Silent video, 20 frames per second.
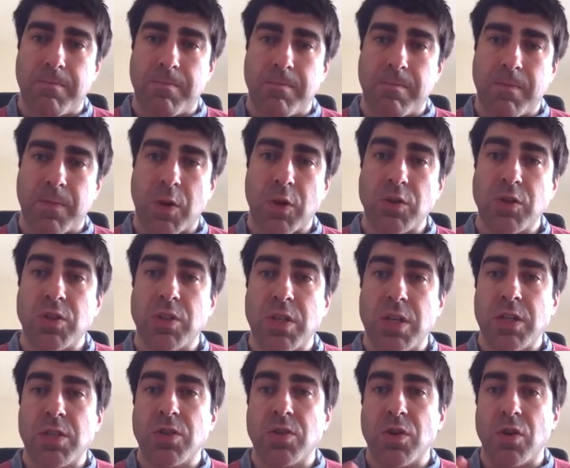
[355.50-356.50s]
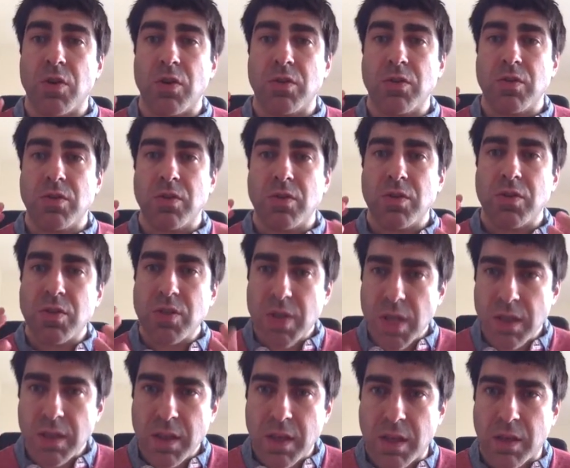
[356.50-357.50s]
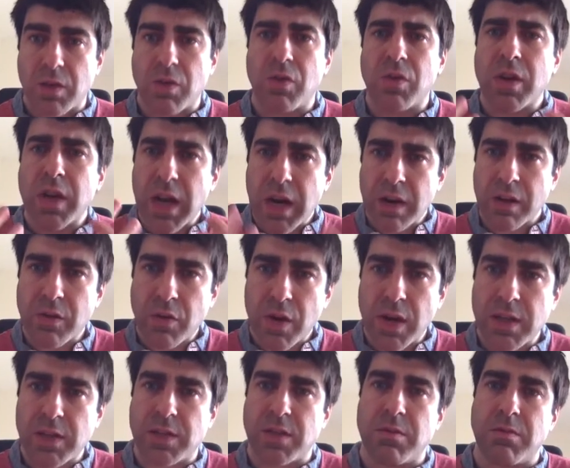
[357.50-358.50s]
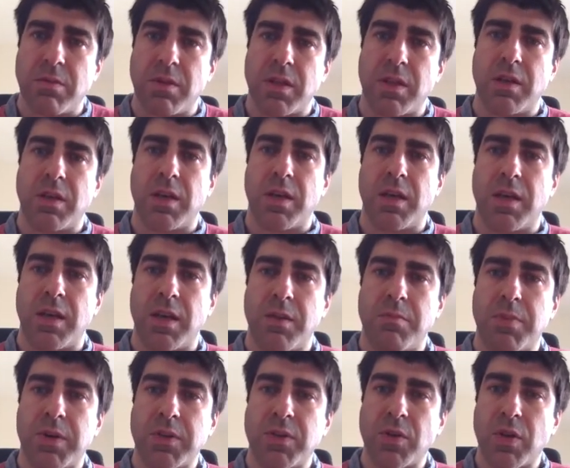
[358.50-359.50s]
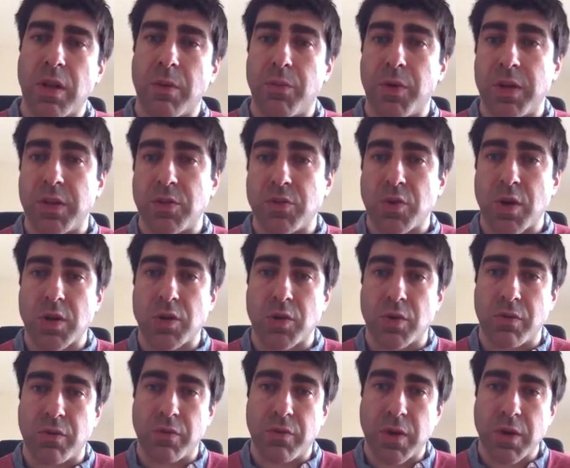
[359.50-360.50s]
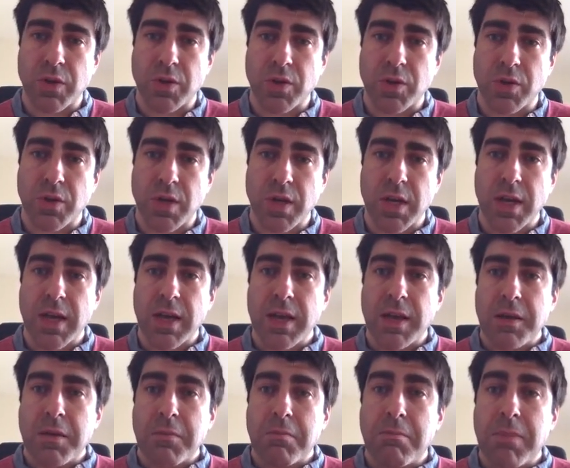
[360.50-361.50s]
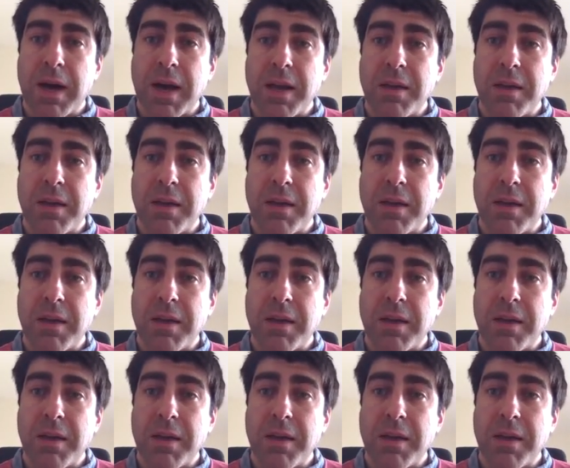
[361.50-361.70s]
consists on studying or characterizing, in particular, brain structure and function by